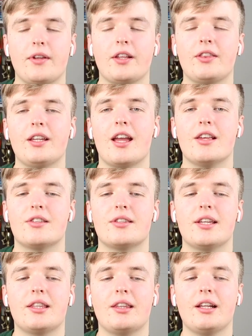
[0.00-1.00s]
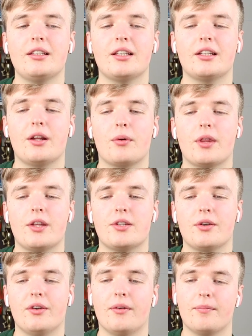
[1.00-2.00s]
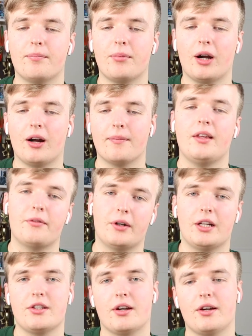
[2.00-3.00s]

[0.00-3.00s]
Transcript: The thing is, they think they know what they're doing, but they really